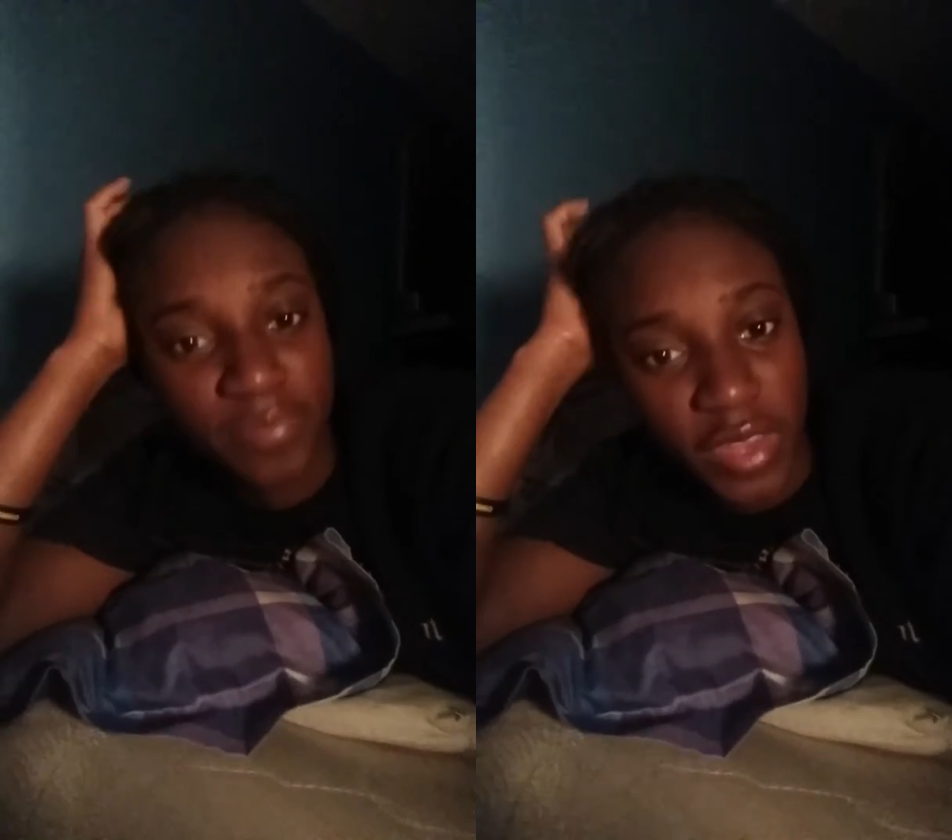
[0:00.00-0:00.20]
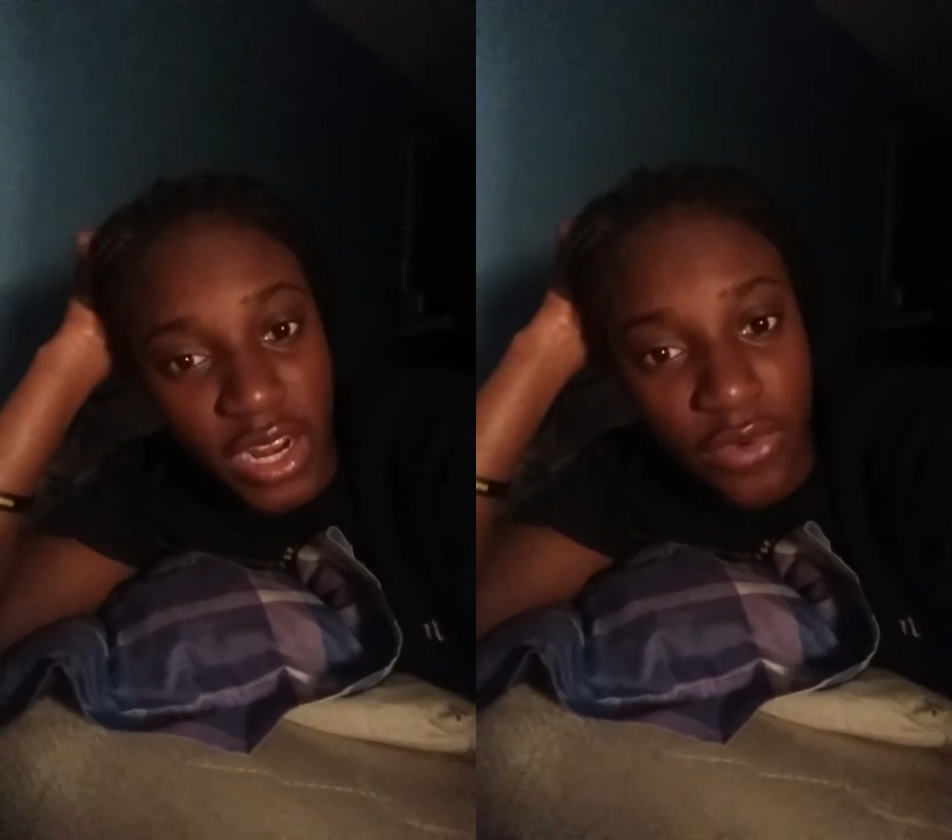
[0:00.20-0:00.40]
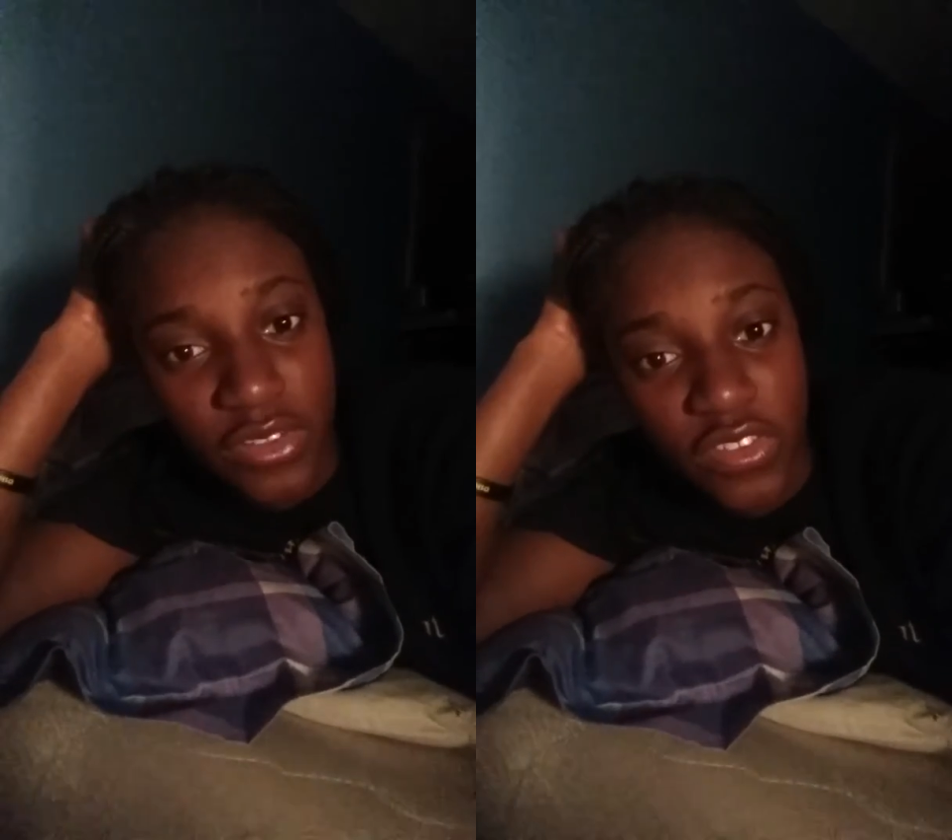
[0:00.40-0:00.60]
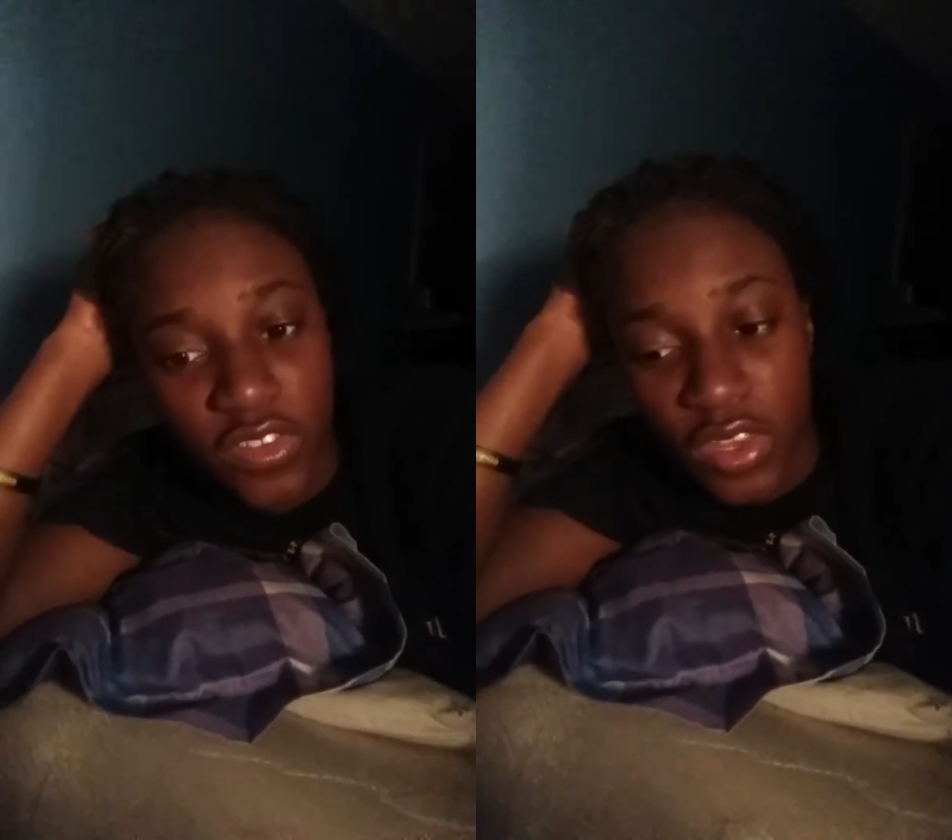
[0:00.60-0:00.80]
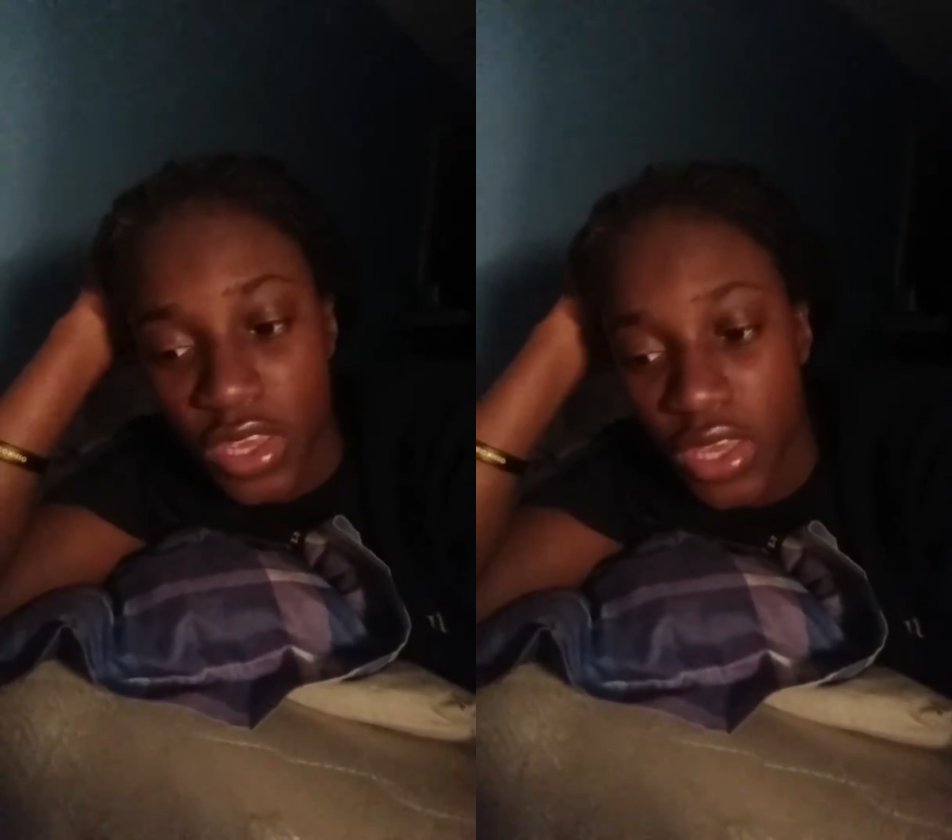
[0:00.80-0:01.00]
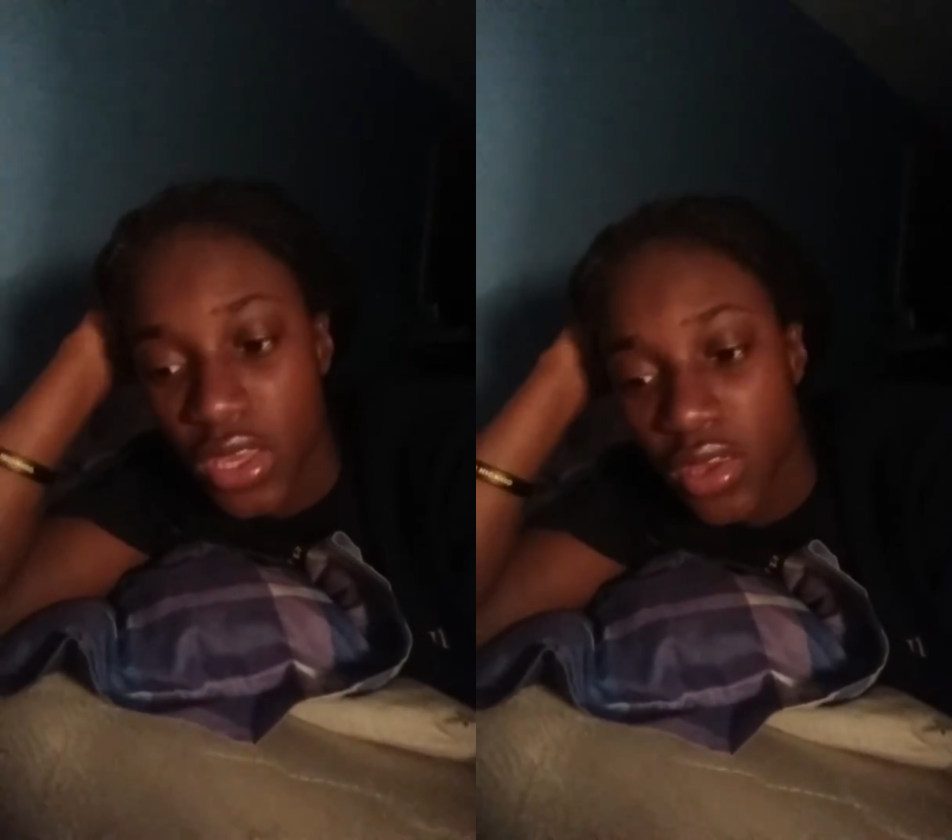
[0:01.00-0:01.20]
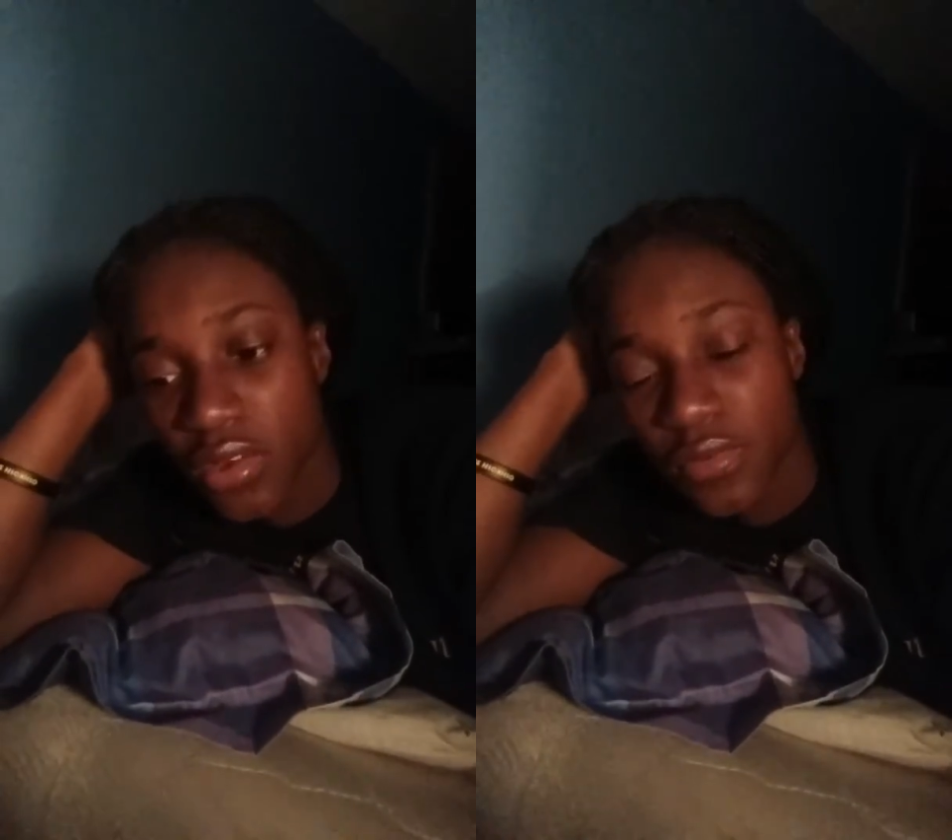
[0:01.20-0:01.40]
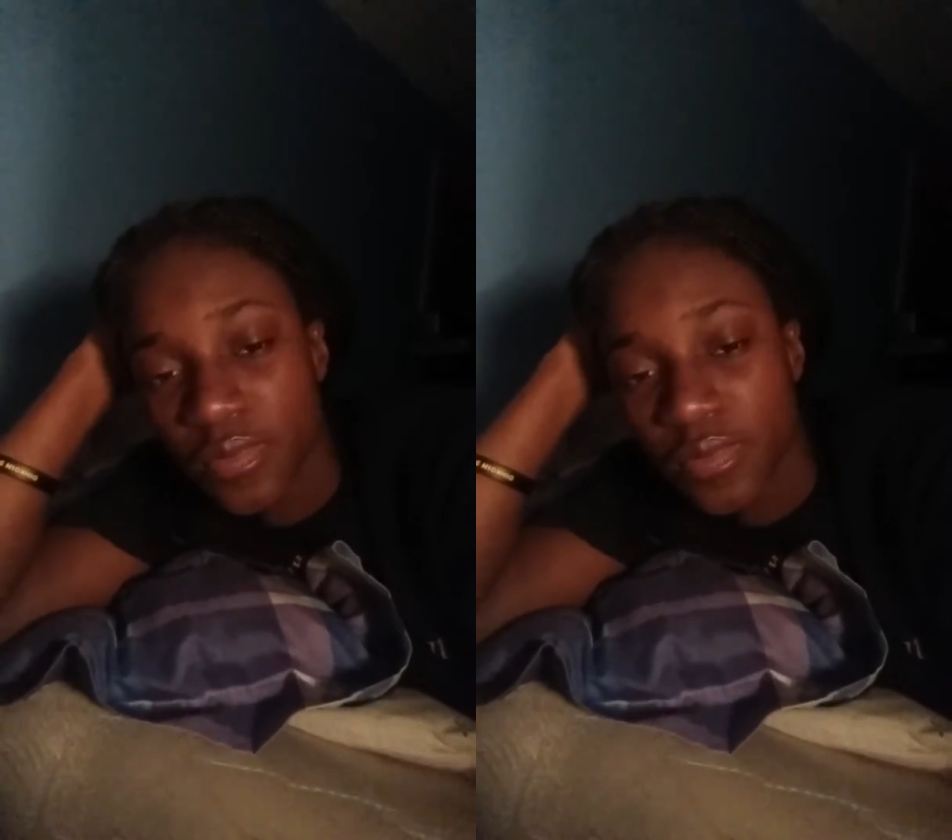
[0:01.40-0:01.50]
and I would see,